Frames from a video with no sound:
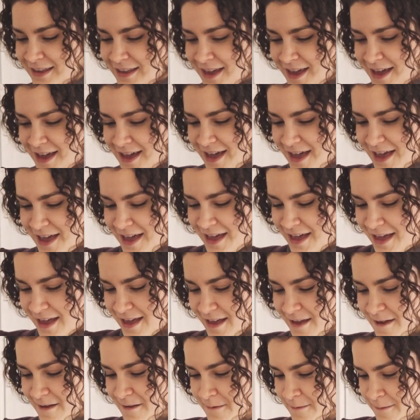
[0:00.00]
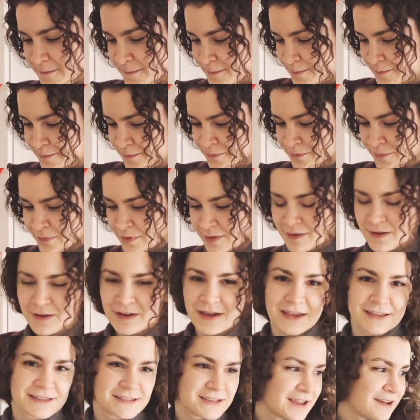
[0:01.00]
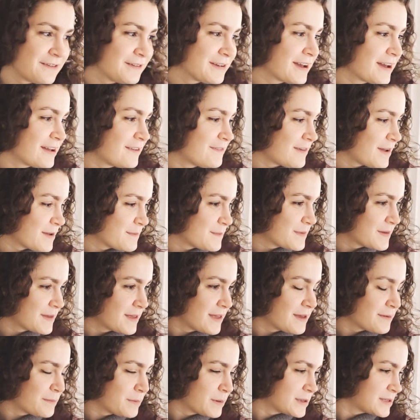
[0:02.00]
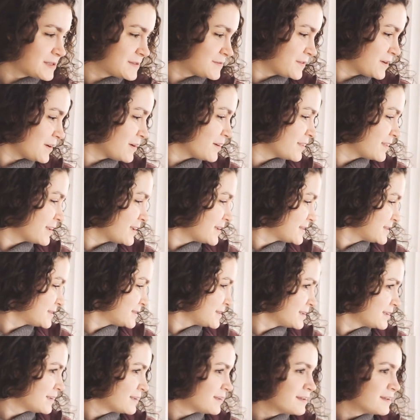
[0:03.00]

Yay. Okay, so now we gotta find a place for all this.